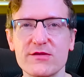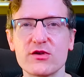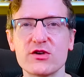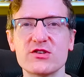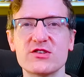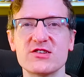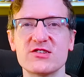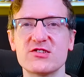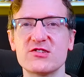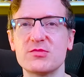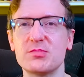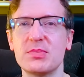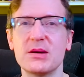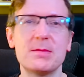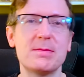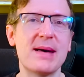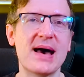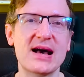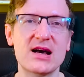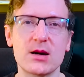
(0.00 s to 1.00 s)
for it to
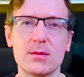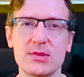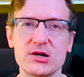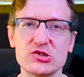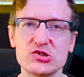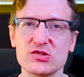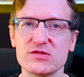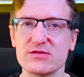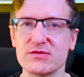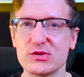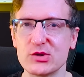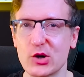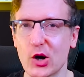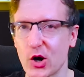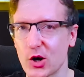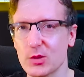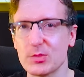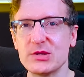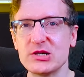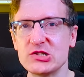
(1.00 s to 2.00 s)
spit back a bunch of
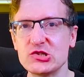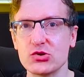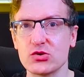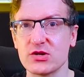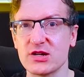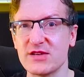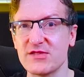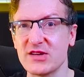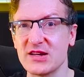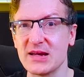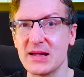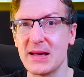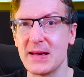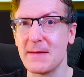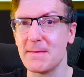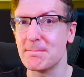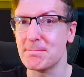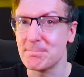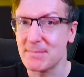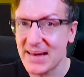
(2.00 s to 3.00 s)
garbage or even
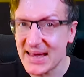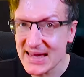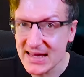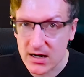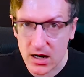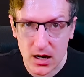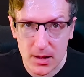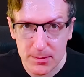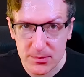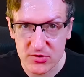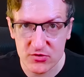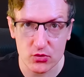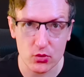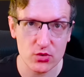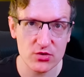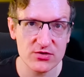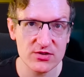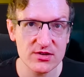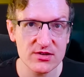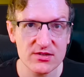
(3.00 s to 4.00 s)
made-up
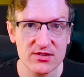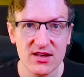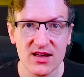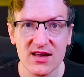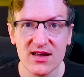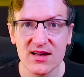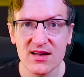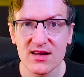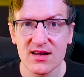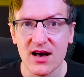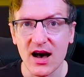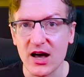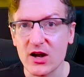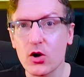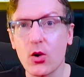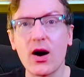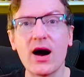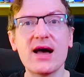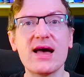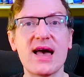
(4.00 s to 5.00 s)
sources? I
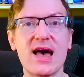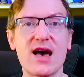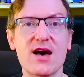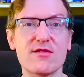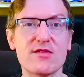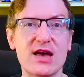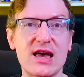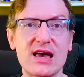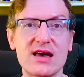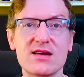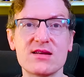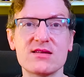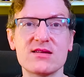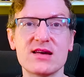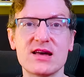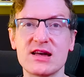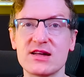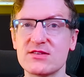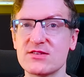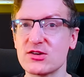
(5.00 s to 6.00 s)
know I have,
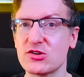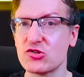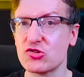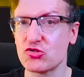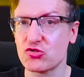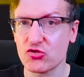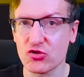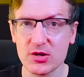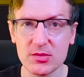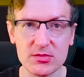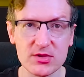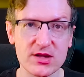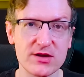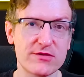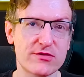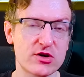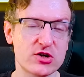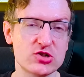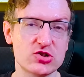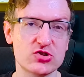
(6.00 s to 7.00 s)
and it's extremely
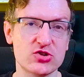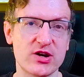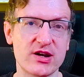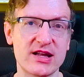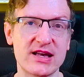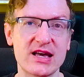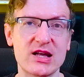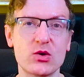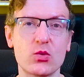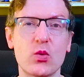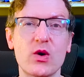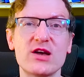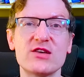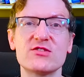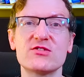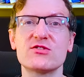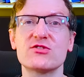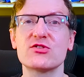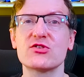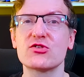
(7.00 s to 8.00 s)
frustrating and
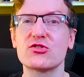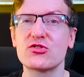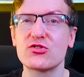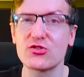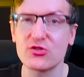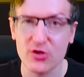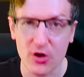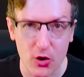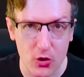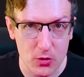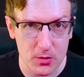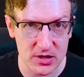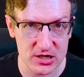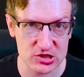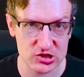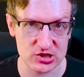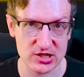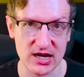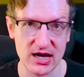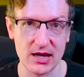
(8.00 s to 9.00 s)
wastes so
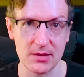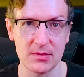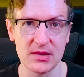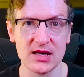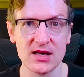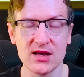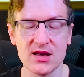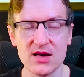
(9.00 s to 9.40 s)
much time.